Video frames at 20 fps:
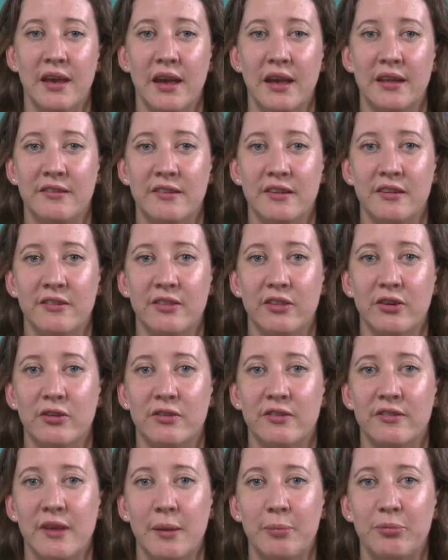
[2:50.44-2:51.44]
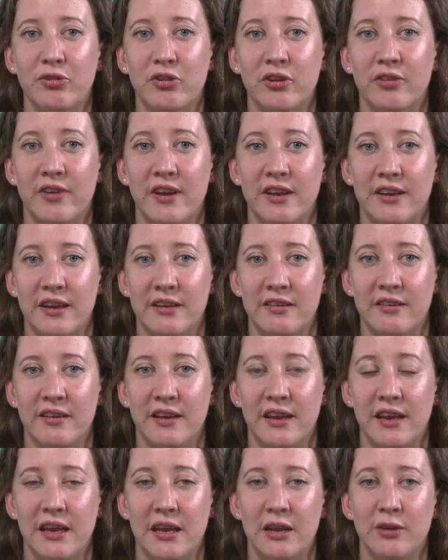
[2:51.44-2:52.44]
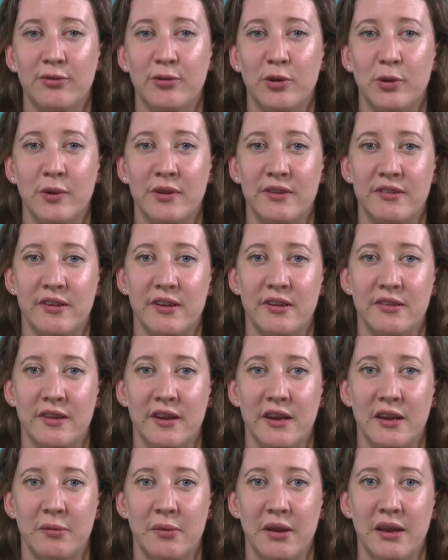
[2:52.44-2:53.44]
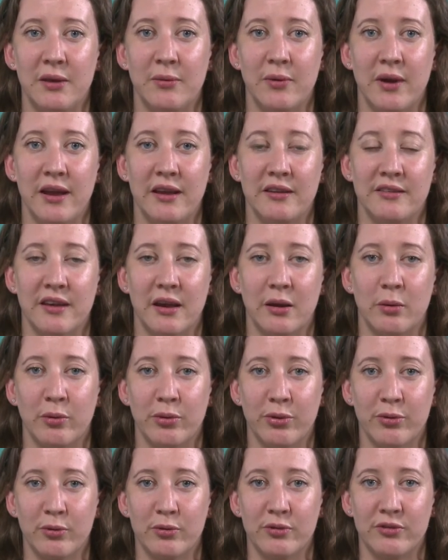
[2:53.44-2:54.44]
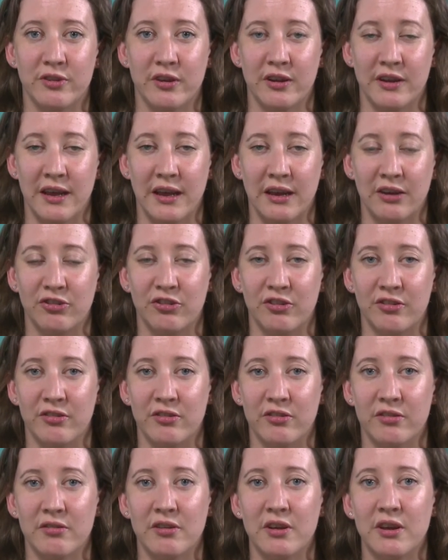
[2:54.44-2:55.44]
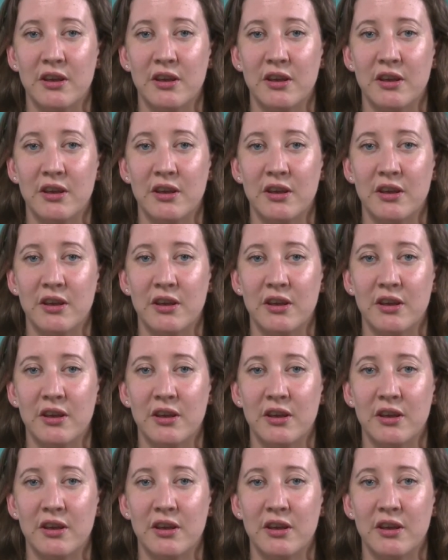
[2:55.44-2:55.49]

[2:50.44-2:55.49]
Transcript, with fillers: And since the conception of identity influences in many ways our thoughts and actions,